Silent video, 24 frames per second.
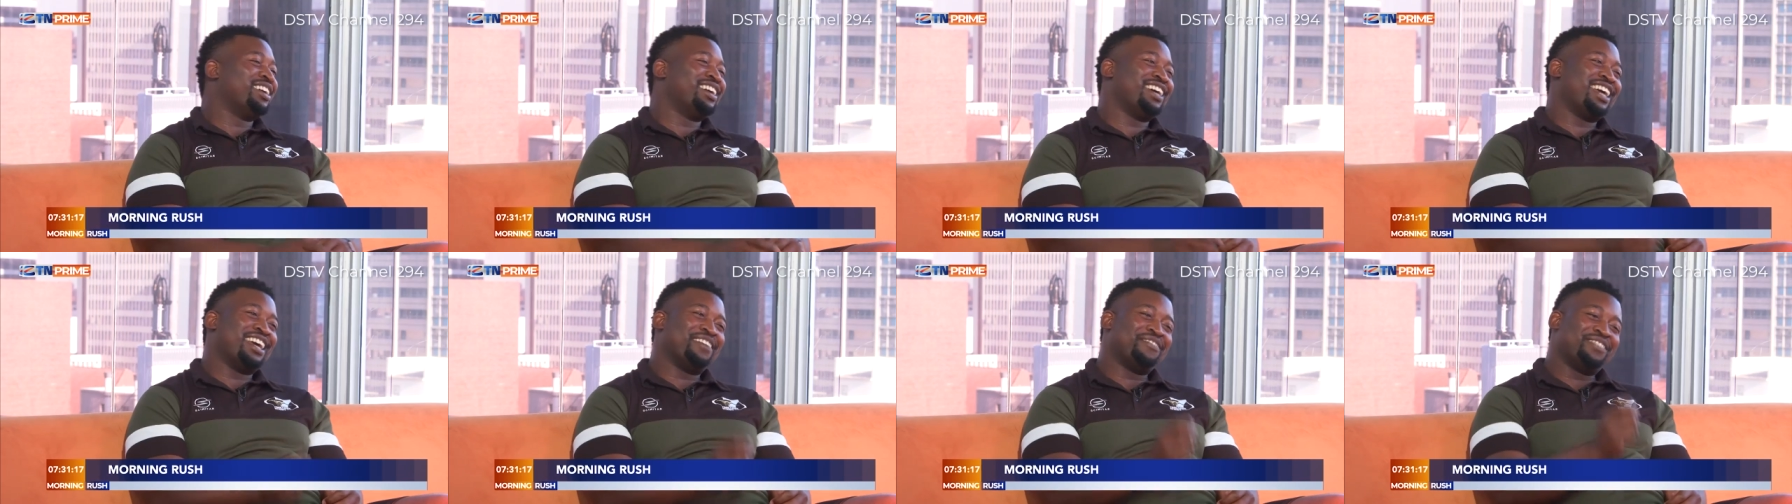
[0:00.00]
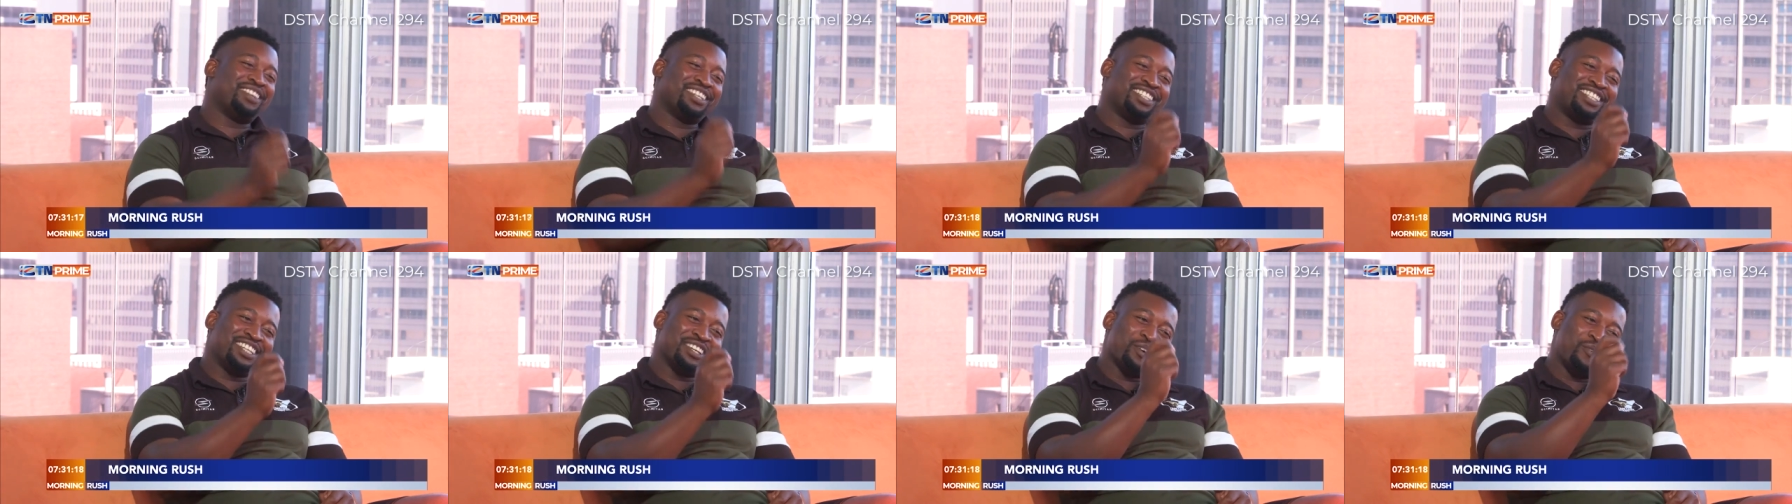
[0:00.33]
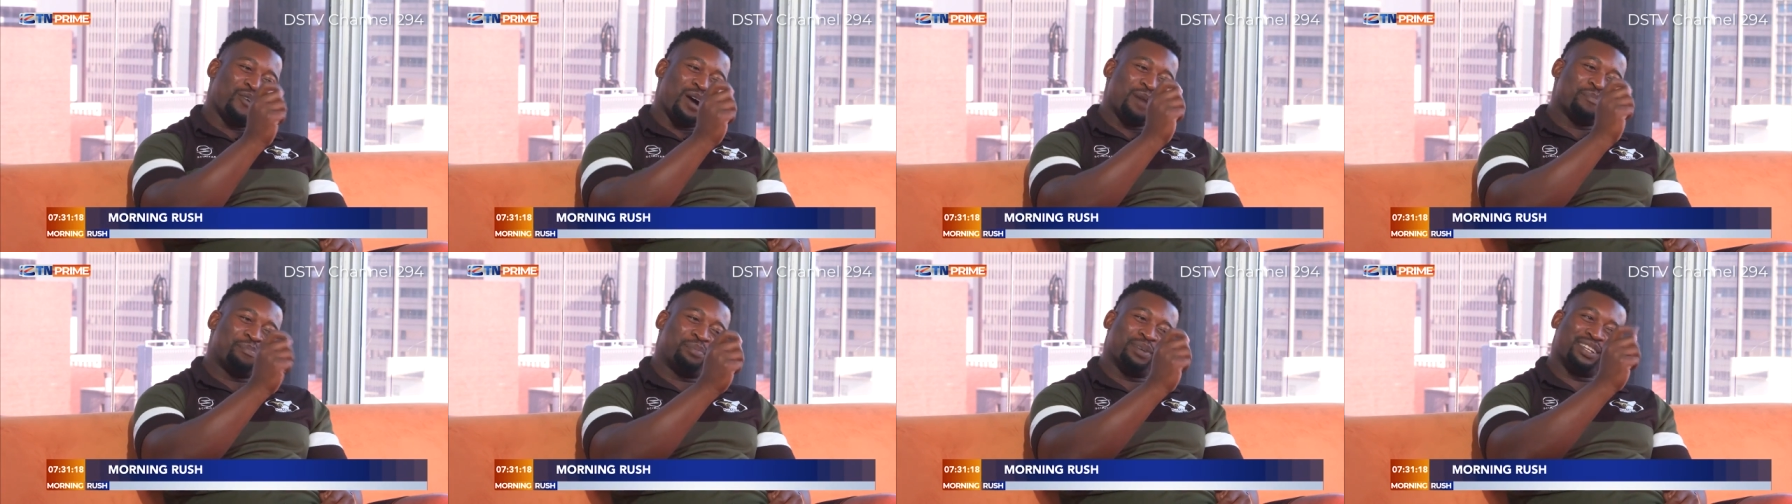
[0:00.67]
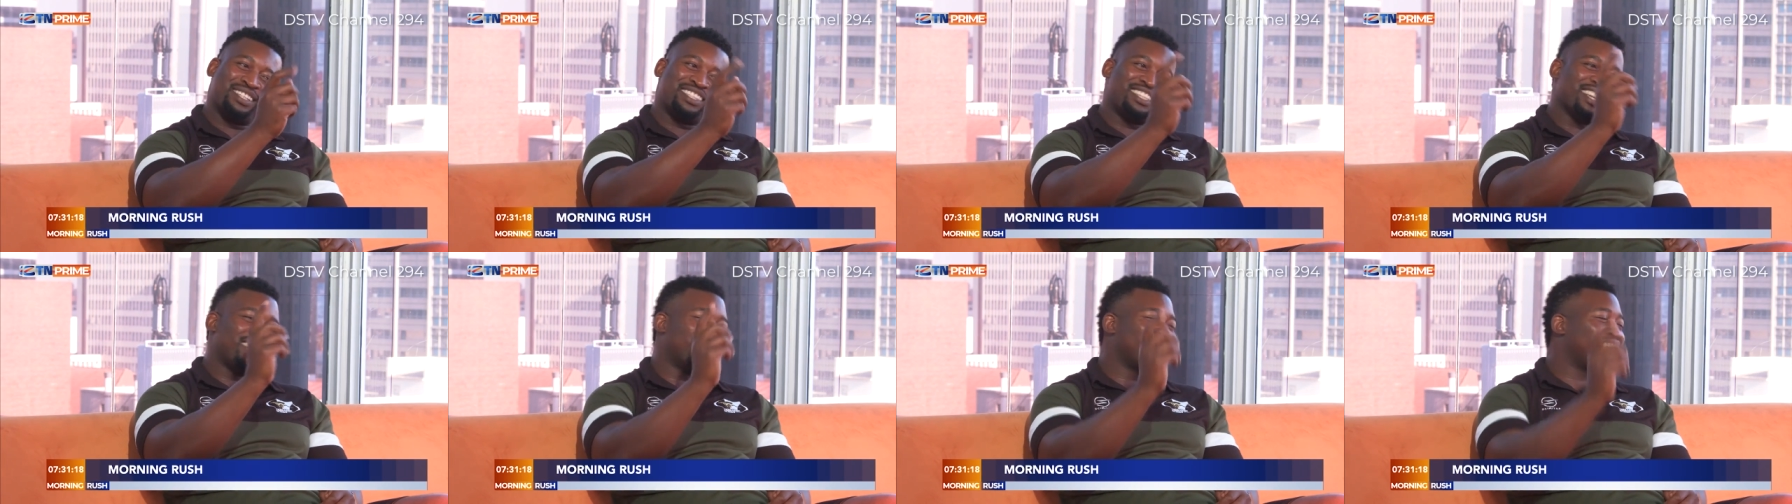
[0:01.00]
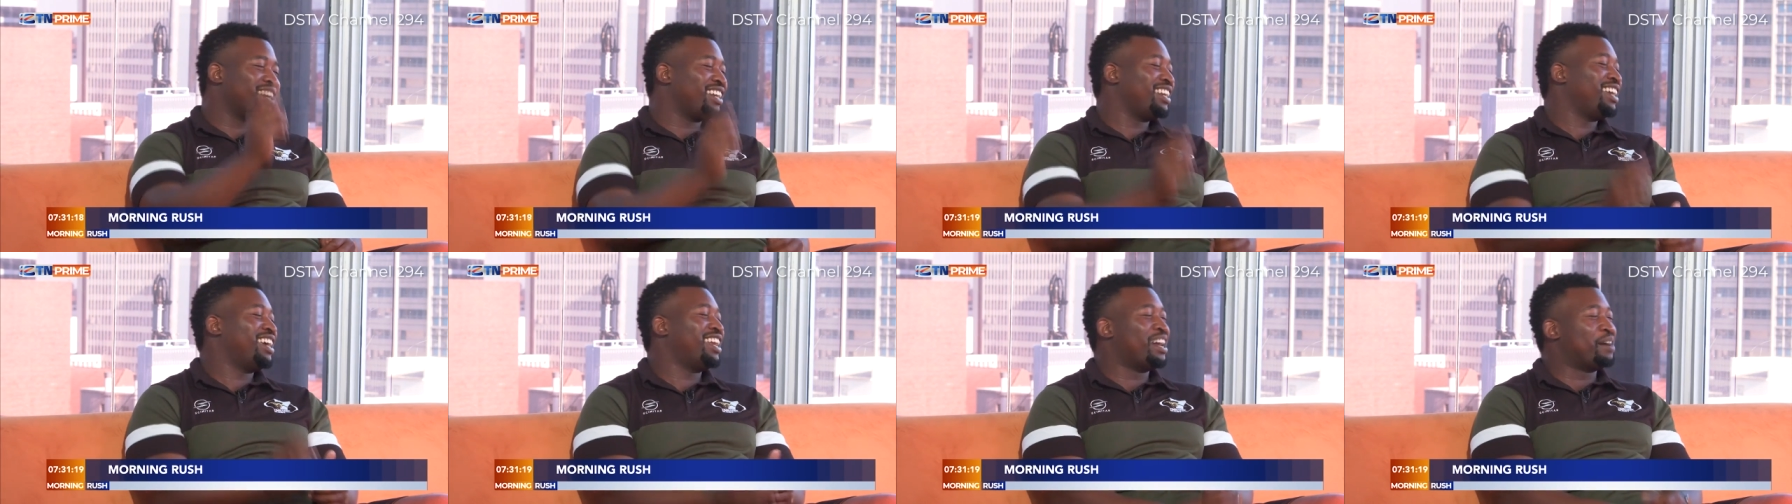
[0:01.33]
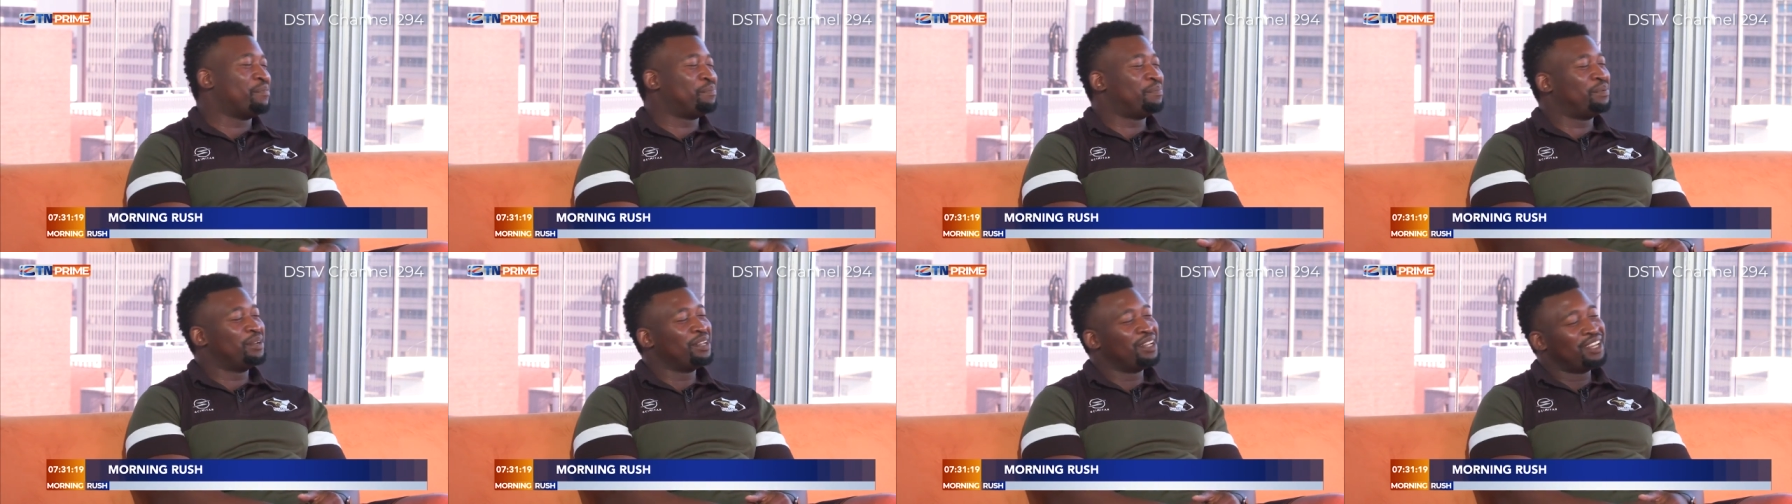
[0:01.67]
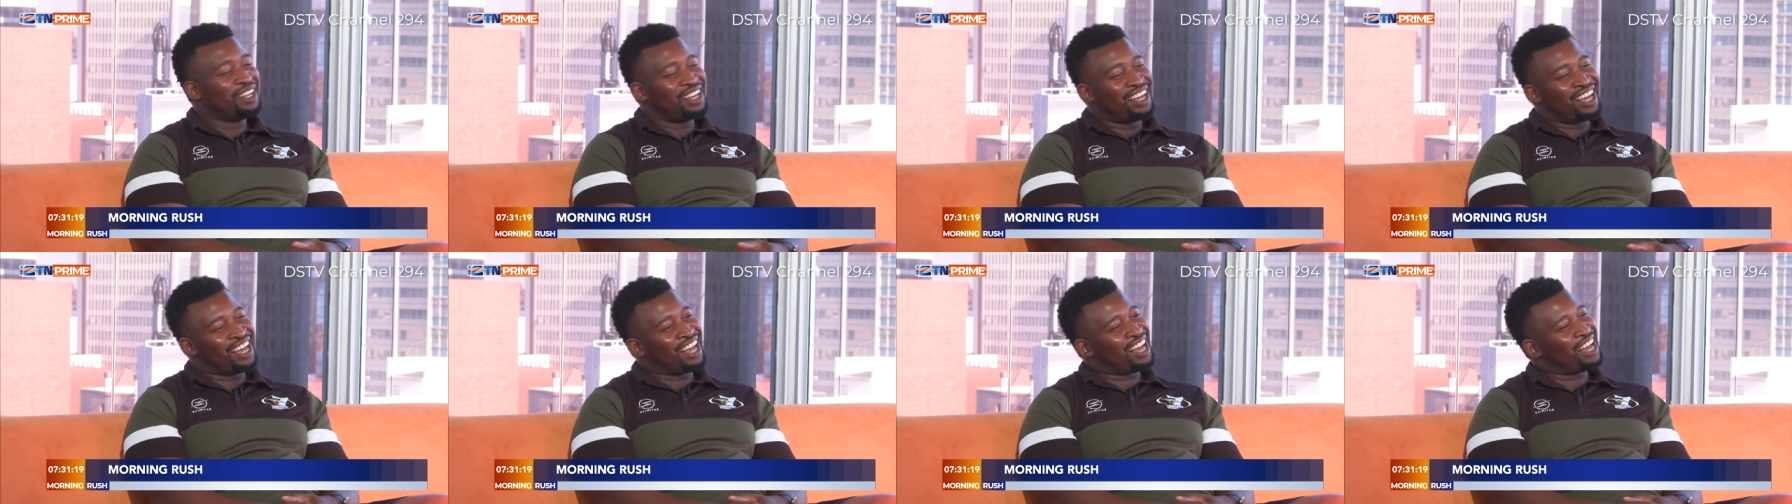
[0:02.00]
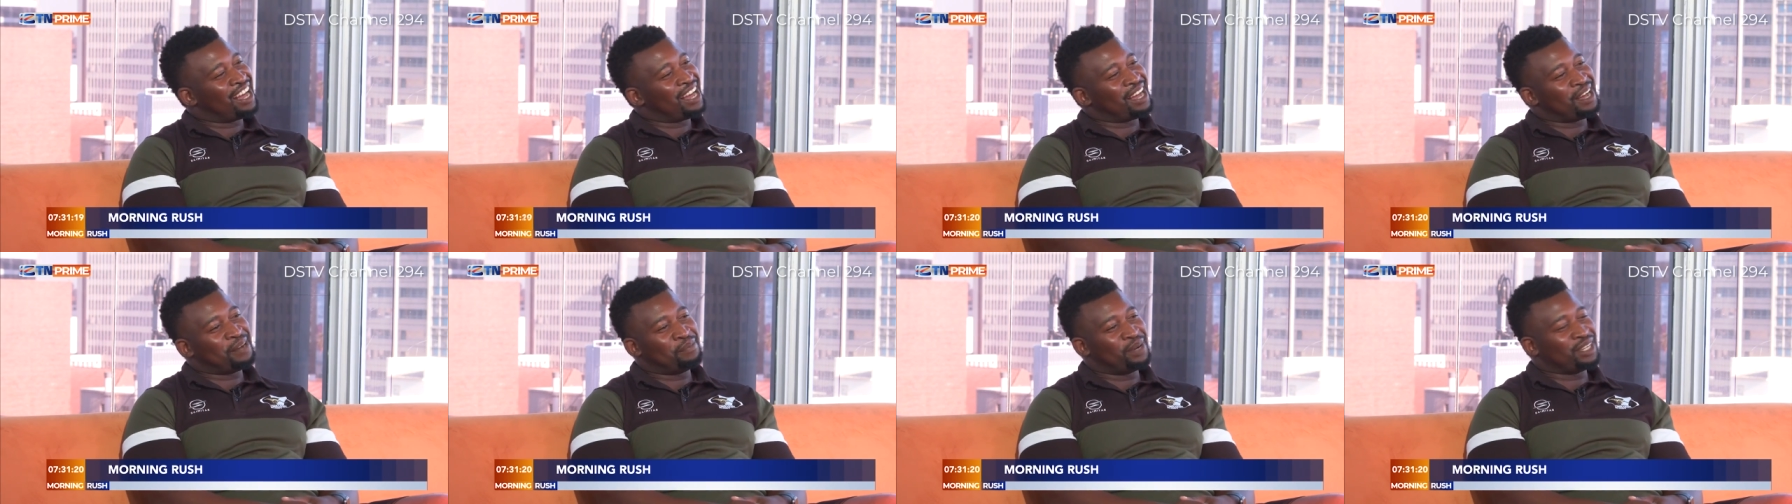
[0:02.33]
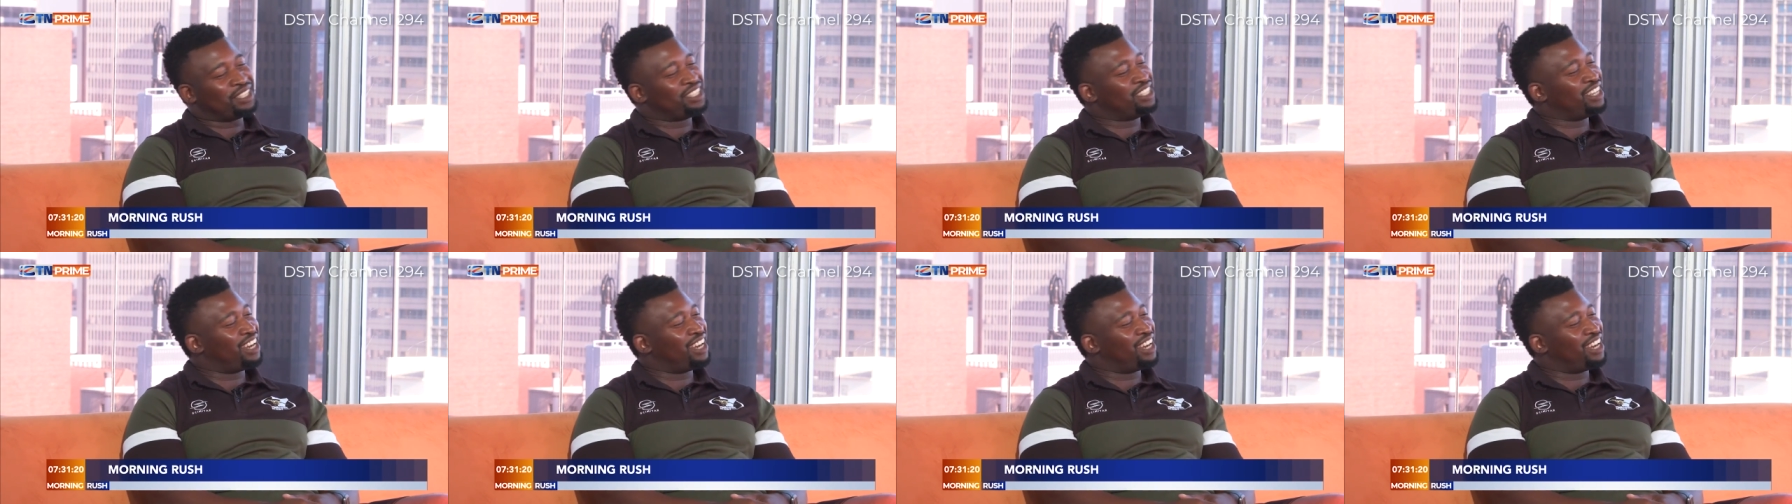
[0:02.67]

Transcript: every single one percent can add up. Uh, but